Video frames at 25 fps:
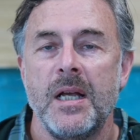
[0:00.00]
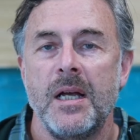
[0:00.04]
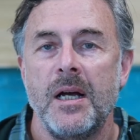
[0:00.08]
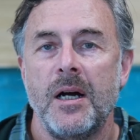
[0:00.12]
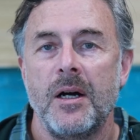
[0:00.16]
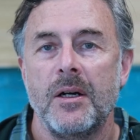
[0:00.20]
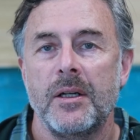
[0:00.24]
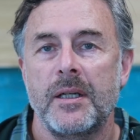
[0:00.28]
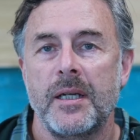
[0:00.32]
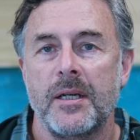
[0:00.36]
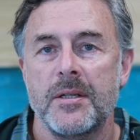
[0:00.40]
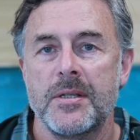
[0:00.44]

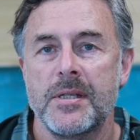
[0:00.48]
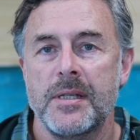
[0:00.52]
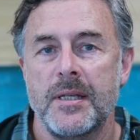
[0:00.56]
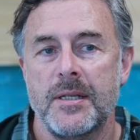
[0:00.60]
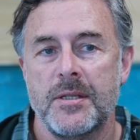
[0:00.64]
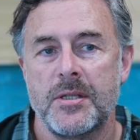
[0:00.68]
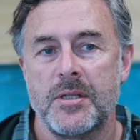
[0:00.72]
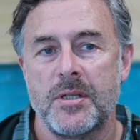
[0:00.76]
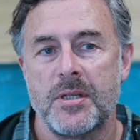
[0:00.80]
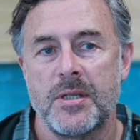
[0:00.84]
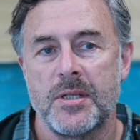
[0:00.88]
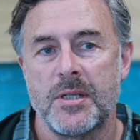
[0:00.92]
Okay, so let's
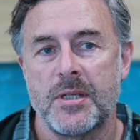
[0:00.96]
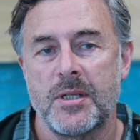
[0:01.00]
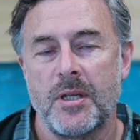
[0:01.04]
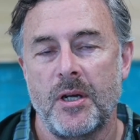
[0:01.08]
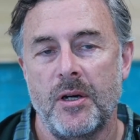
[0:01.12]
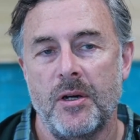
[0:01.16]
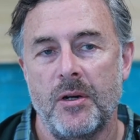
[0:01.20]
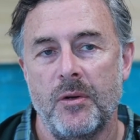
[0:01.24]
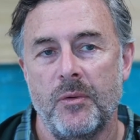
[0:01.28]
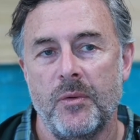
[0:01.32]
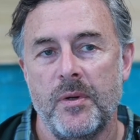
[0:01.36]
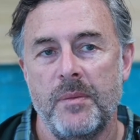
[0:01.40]

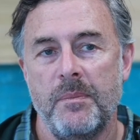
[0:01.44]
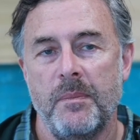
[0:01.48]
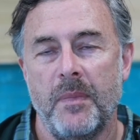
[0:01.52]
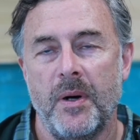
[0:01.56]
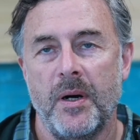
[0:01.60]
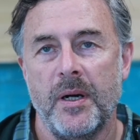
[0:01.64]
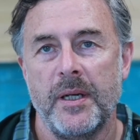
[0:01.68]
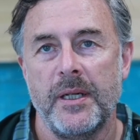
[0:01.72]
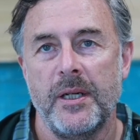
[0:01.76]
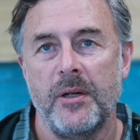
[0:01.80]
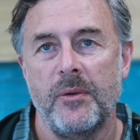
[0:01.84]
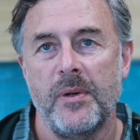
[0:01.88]
start with
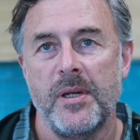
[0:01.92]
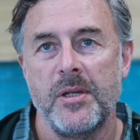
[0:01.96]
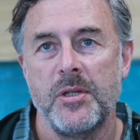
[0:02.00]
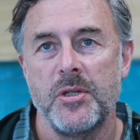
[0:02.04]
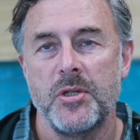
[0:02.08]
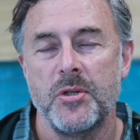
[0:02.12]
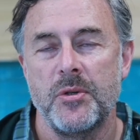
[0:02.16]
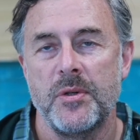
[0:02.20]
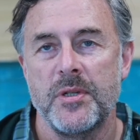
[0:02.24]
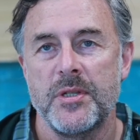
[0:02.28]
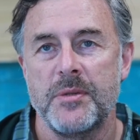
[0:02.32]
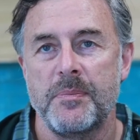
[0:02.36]
minor injuries.